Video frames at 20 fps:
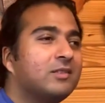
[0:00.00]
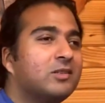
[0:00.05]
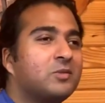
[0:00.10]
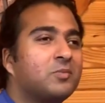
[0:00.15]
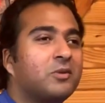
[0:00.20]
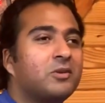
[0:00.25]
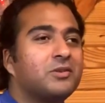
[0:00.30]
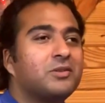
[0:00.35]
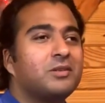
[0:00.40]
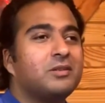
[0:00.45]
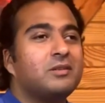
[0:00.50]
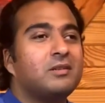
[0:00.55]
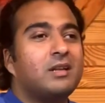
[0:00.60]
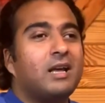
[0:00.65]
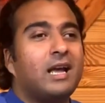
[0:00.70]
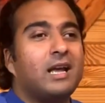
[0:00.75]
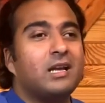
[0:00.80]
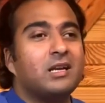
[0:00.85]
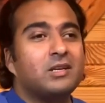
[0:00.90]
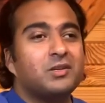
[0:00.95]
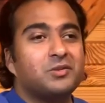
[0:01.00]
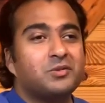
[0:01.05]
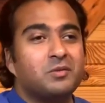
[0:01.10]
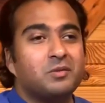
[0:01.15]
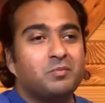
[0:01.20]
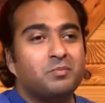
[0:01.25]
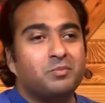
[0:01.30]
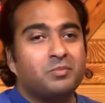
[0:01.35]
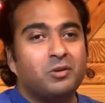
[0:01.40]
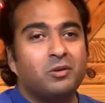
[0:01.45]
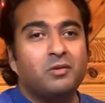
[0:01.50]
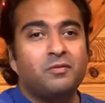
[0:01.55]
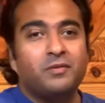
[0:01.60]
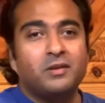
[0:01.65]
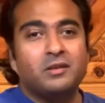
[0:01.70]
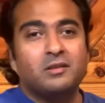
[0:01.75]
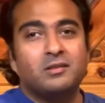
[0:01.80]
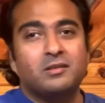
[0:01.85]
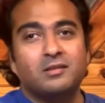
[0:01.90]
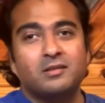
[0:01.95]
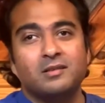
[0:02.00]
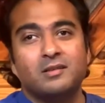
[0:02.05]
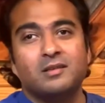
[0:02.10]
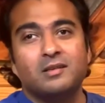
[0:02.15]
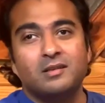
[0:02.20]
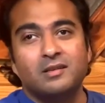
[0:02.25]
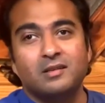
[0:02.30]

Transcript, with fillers: This person has perfect